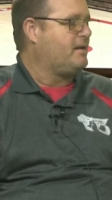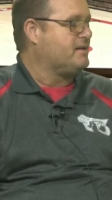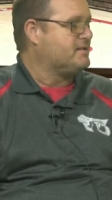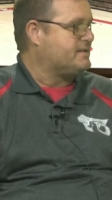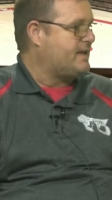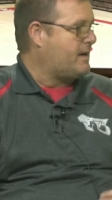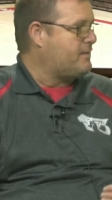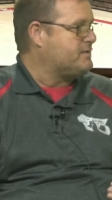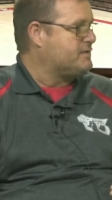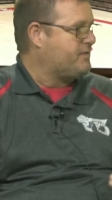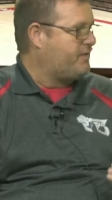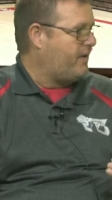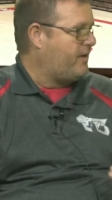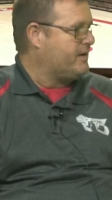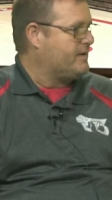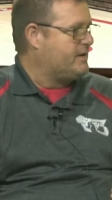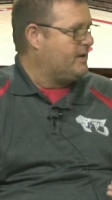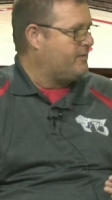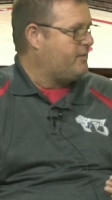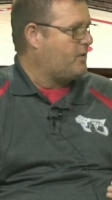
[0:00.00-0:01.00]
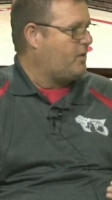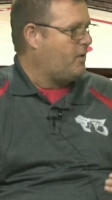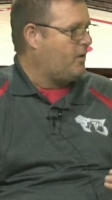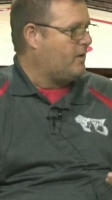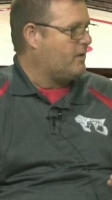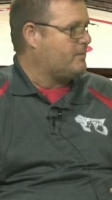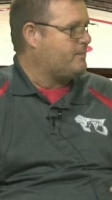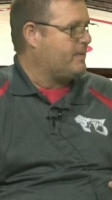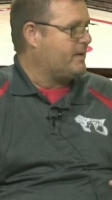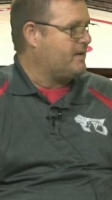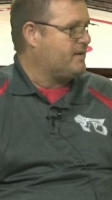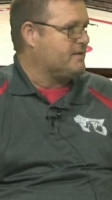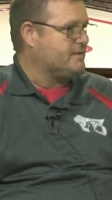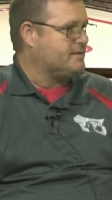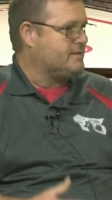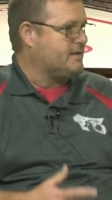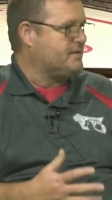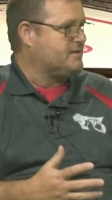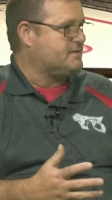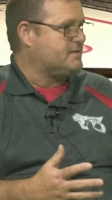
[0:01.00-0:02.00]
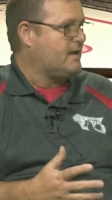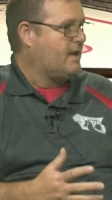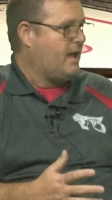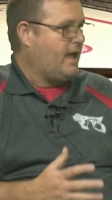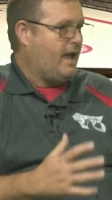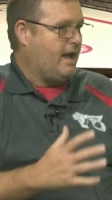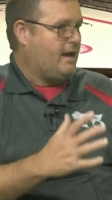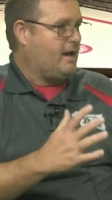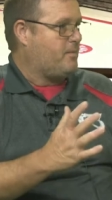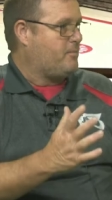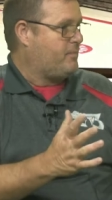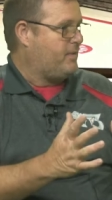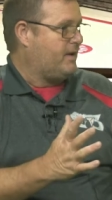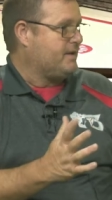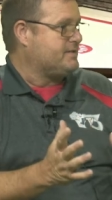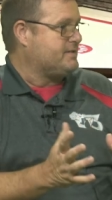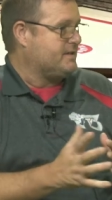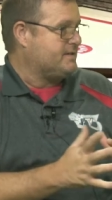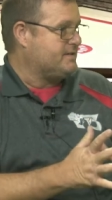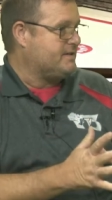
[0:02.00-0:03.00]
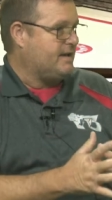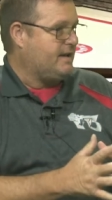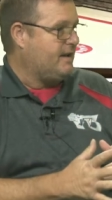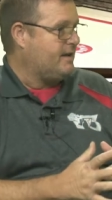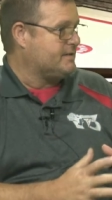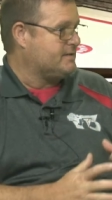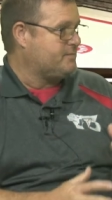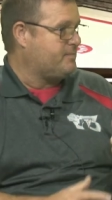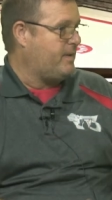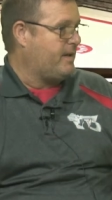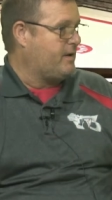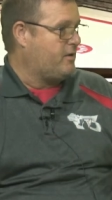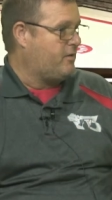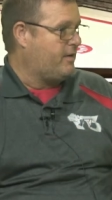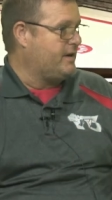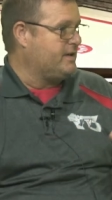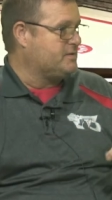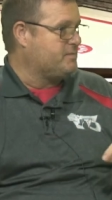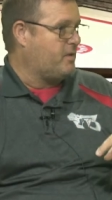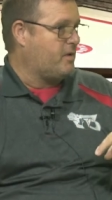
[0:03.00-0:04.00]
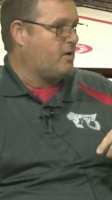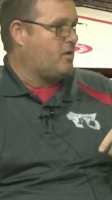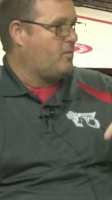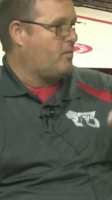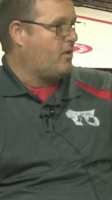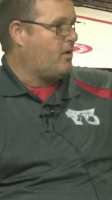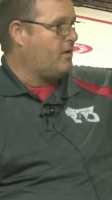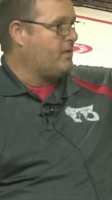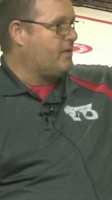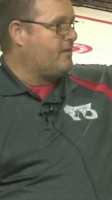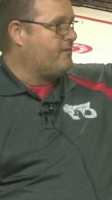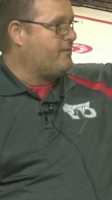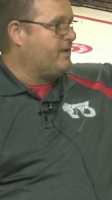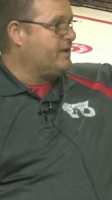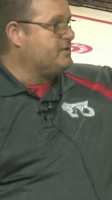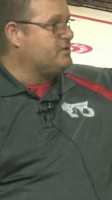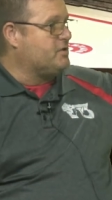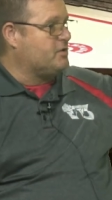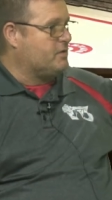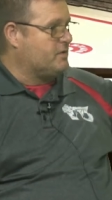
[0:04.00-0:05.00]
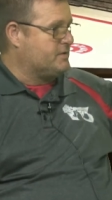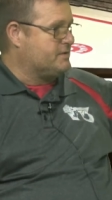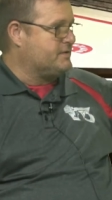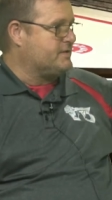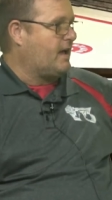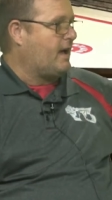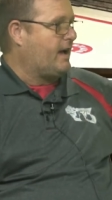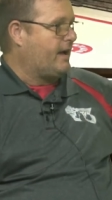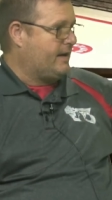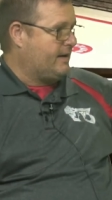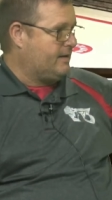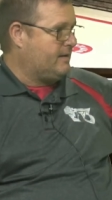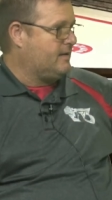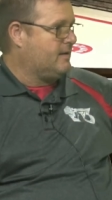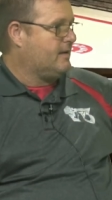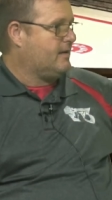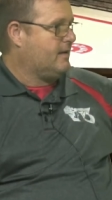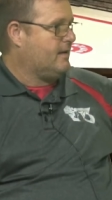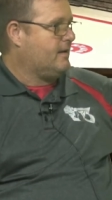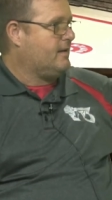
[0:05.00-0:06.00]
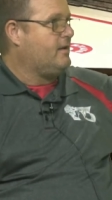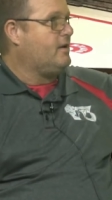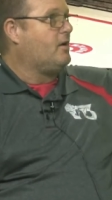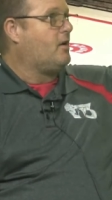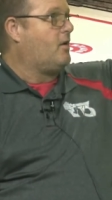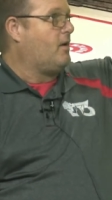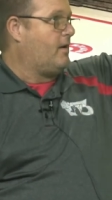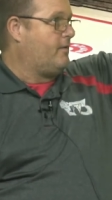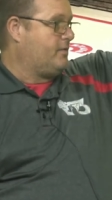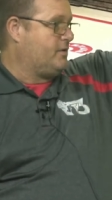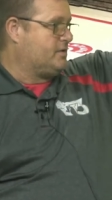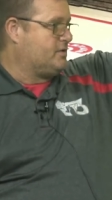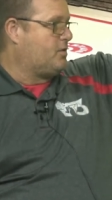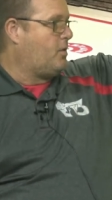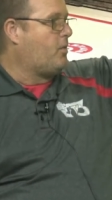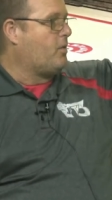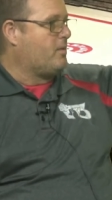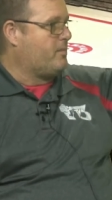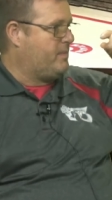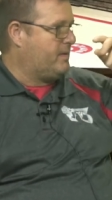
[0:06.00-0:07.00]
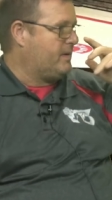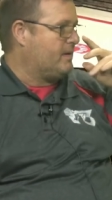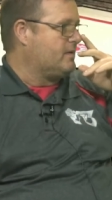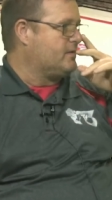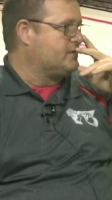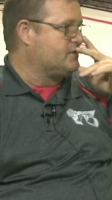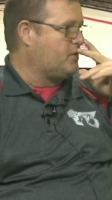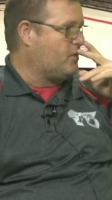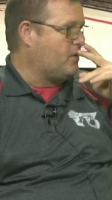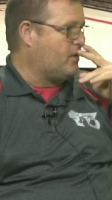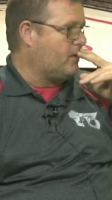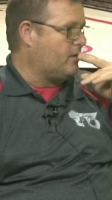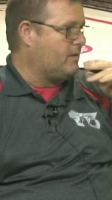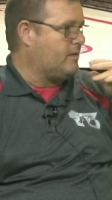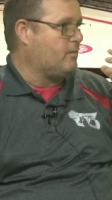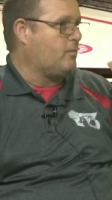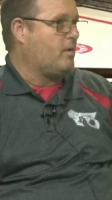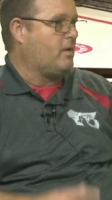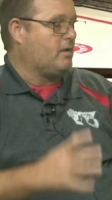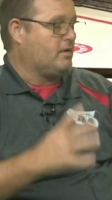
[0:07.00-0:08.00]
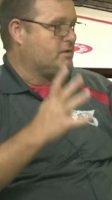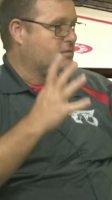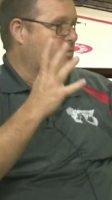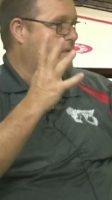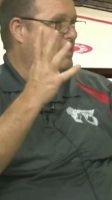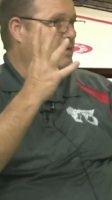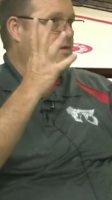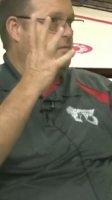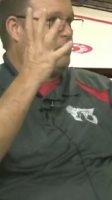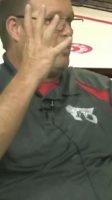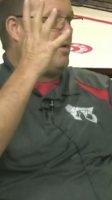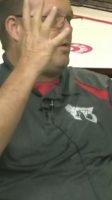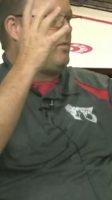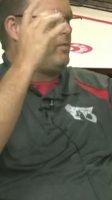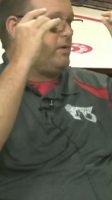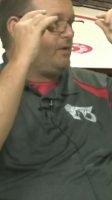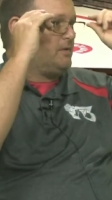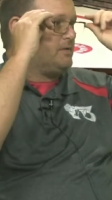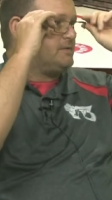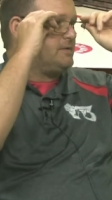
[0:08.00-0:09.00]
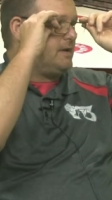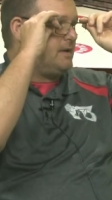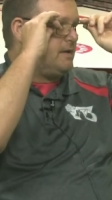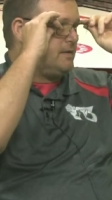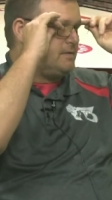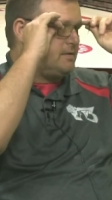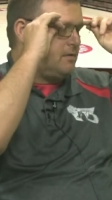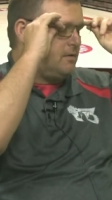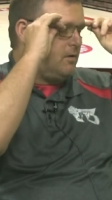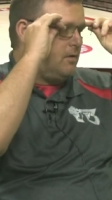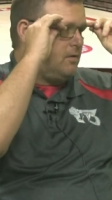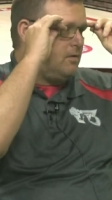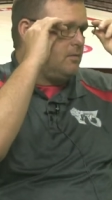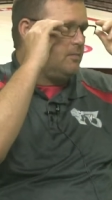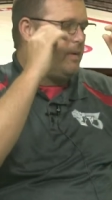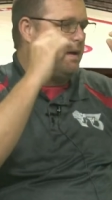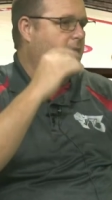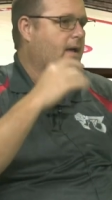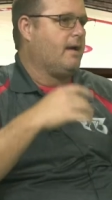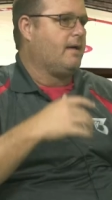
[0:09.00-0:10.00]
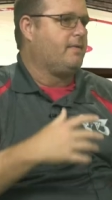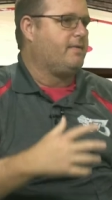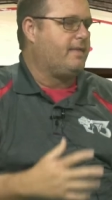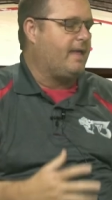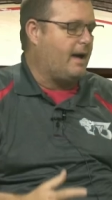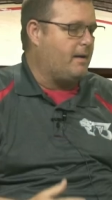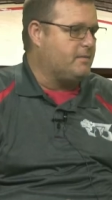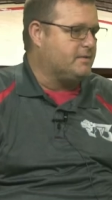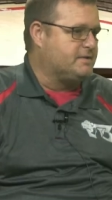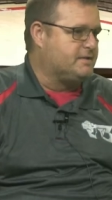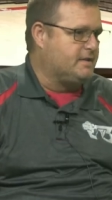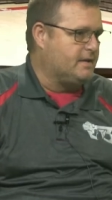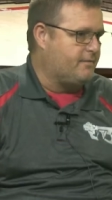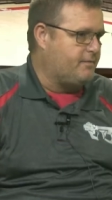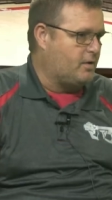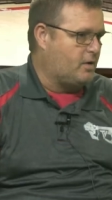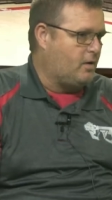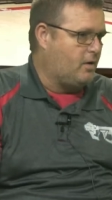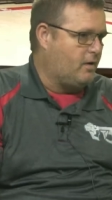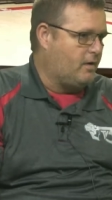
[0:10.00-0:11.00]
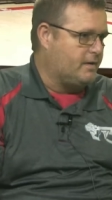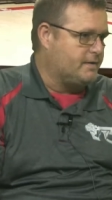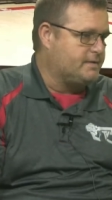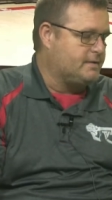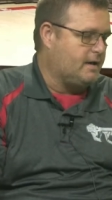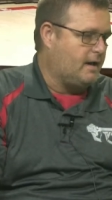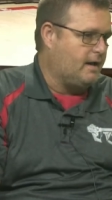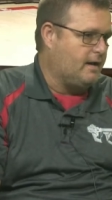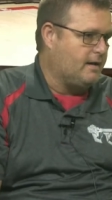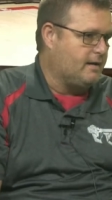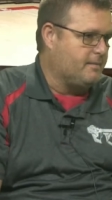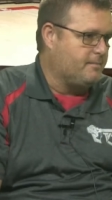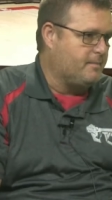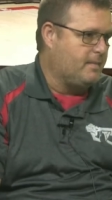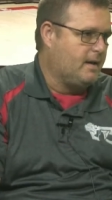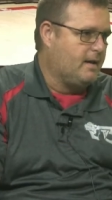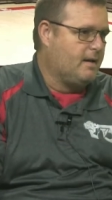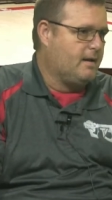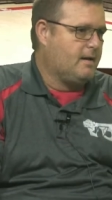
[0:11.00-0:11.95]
um, that was very difficult because it's and then plus the to see us play Greensburg, and we're on the visitor's side, mm -hmm. you know, of the scorebook. Score, whereas yeah. we're at the bowl, where you've seen us in the home. That was difficult. Um,